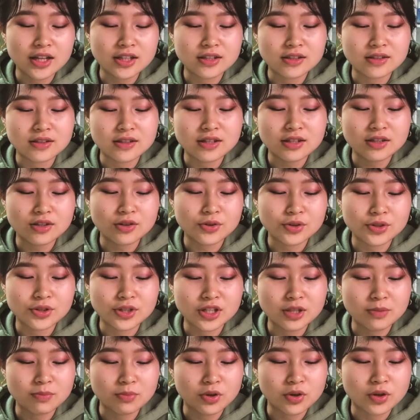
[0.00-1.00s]
this
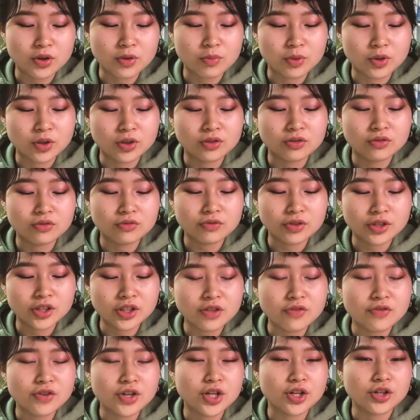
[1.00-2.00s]
book will really
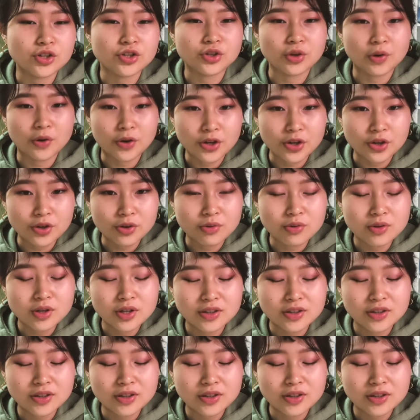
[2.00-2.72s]
reassure you